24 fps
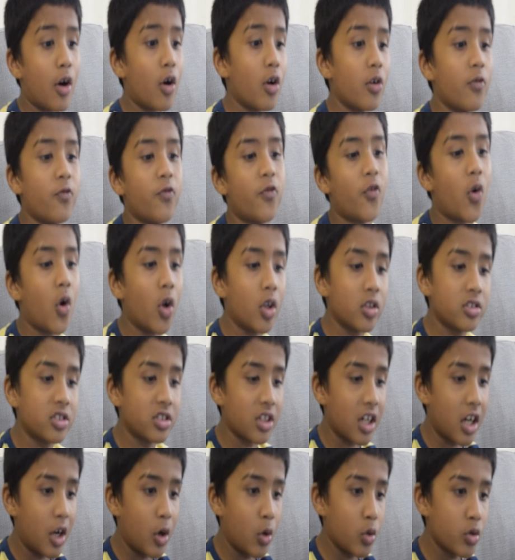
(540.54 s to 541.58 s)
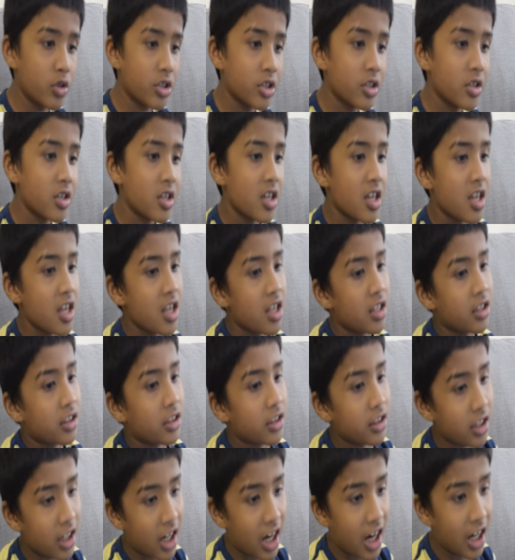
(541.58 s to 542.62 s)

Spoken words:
or falls out, the